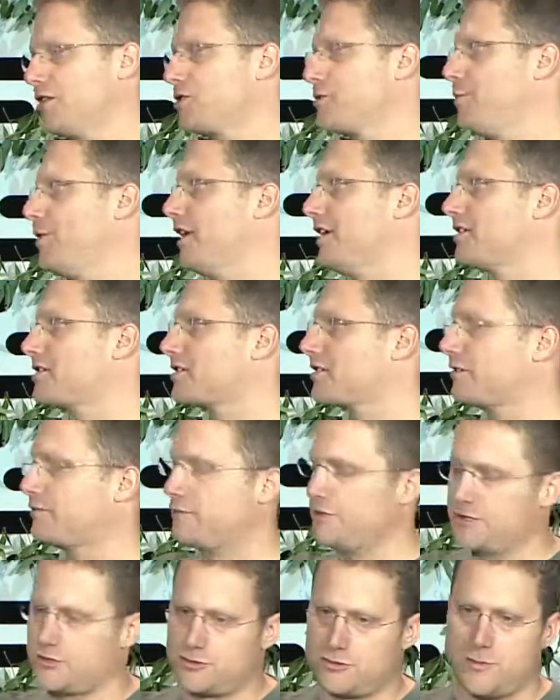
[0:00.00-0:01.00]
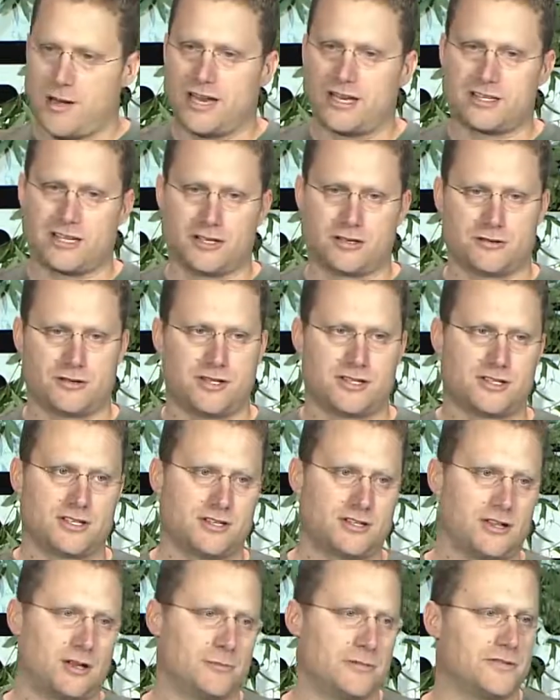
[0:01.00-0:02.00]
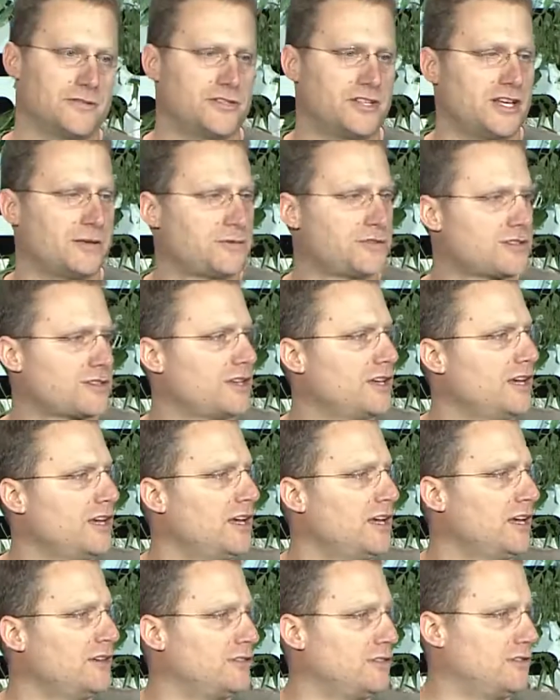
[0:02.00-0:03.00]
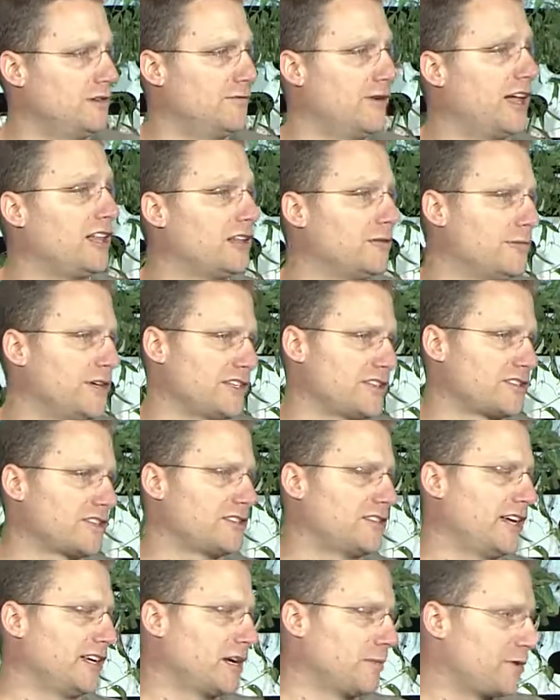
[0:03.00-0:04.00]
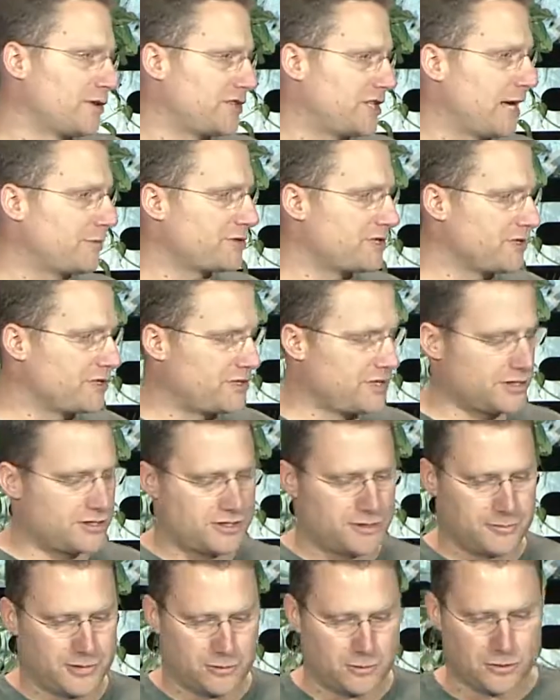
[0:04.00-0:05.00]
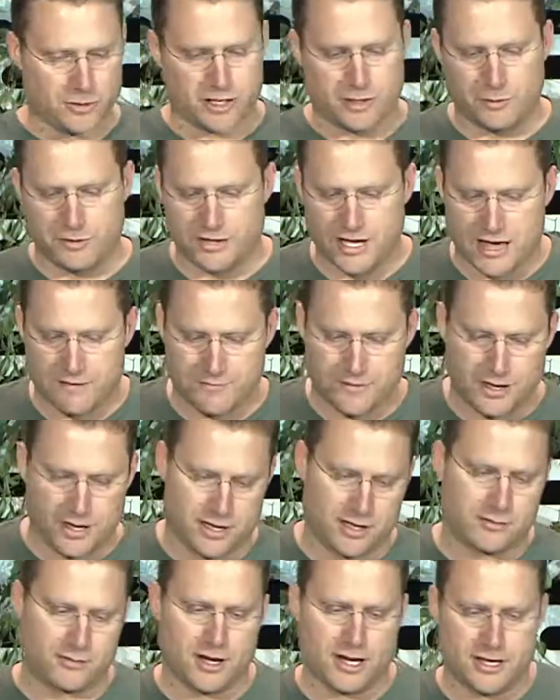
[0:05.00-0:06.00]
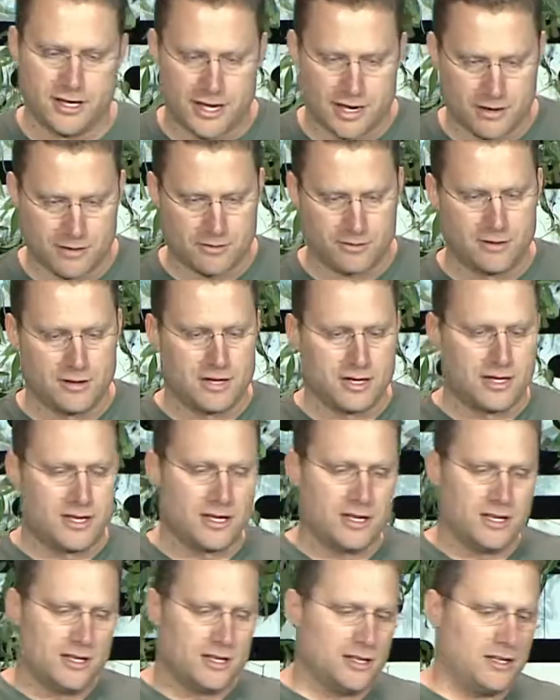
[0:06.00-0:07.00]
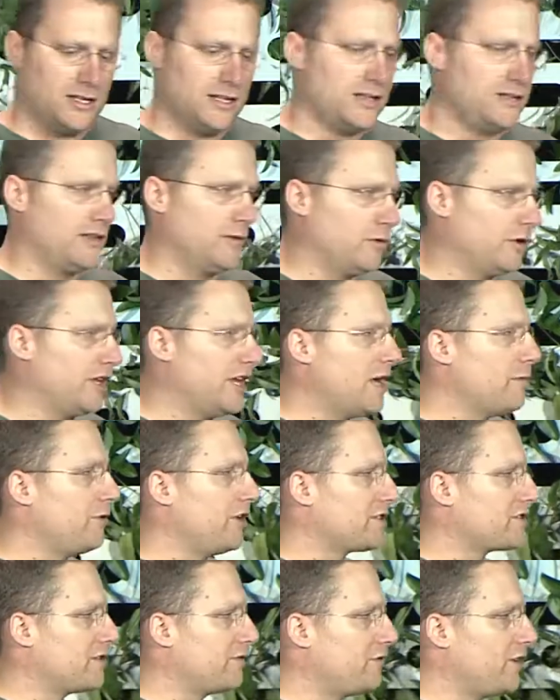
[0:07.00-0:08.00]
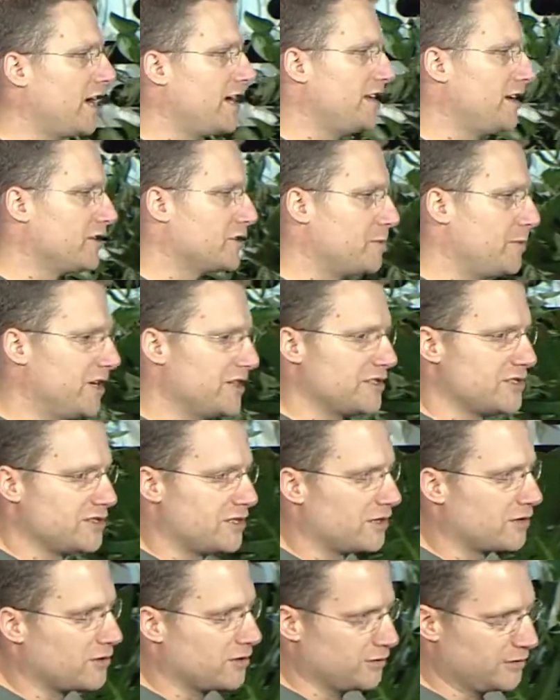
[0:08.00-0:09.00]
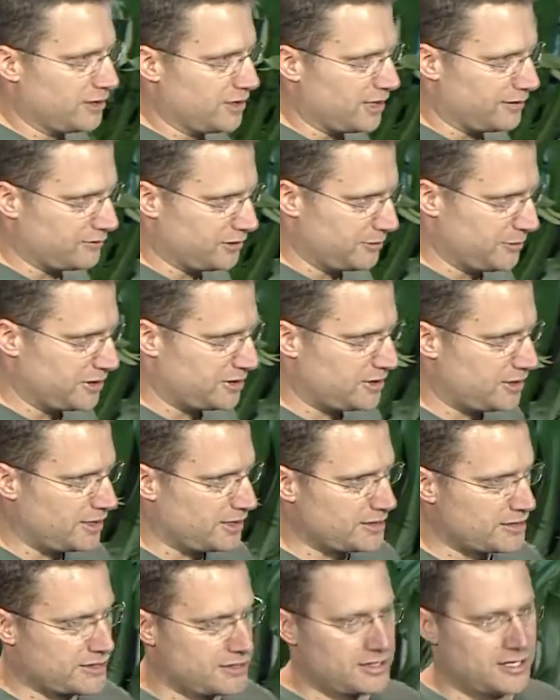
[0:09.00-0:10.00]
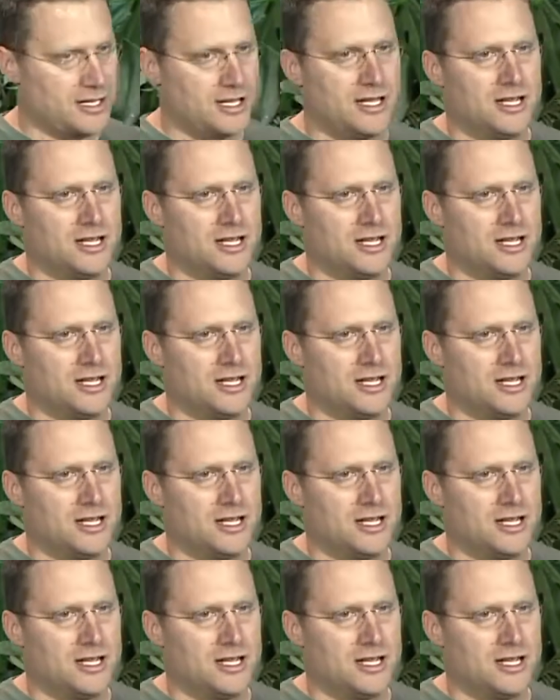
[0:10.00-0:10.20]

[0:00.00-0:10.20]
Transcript: airspace for this dramatic increase in the number of zips, to developments like a perception system that working with the FAA on right now that will enable us to fly in airspaces that are currently off limits to us.